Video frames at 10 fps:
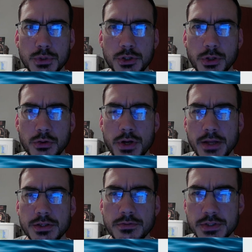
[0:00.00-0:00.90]

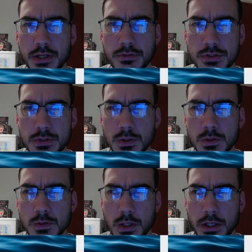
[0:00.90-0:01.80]
creative endeavours.
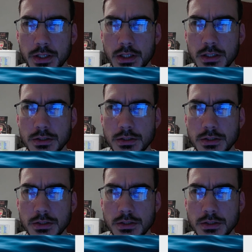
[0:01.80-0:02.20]
Like